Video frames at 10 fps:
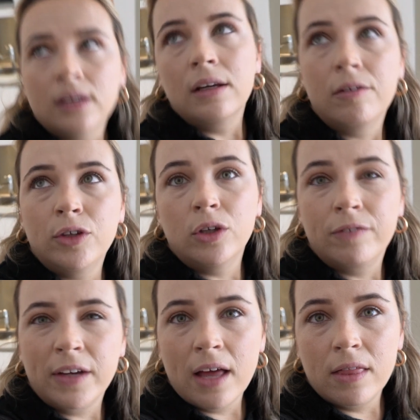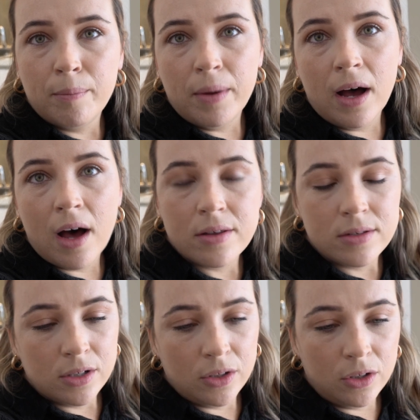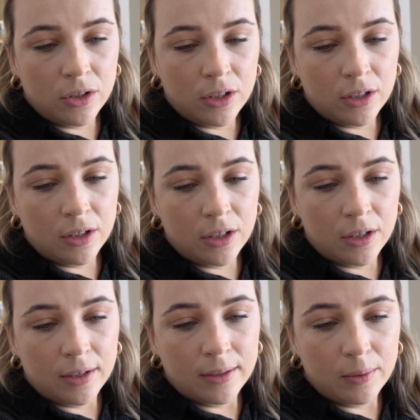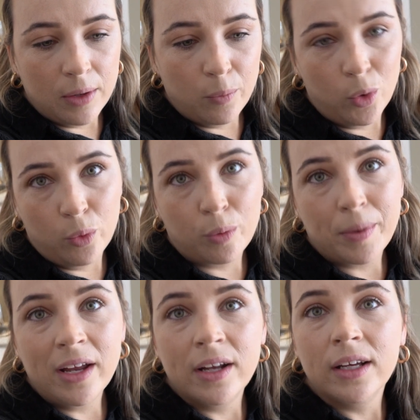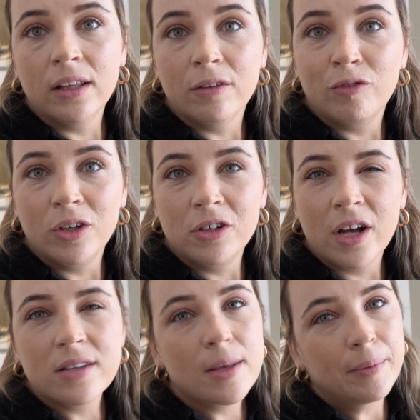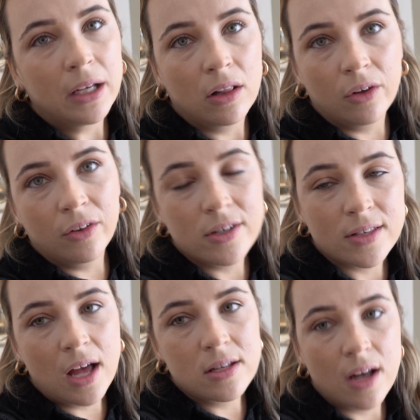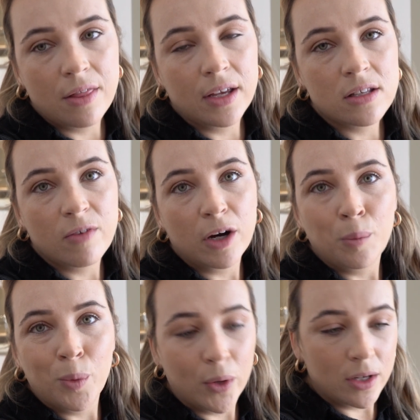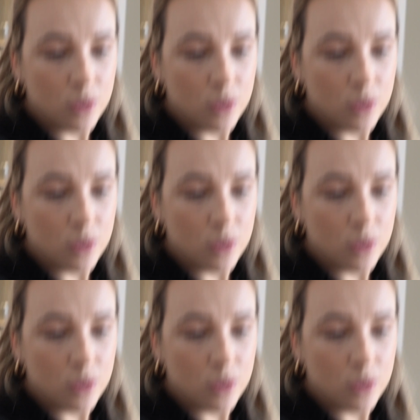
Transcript: if you forget the past, you will repeat it in the future, something along those lines. And I think it's very important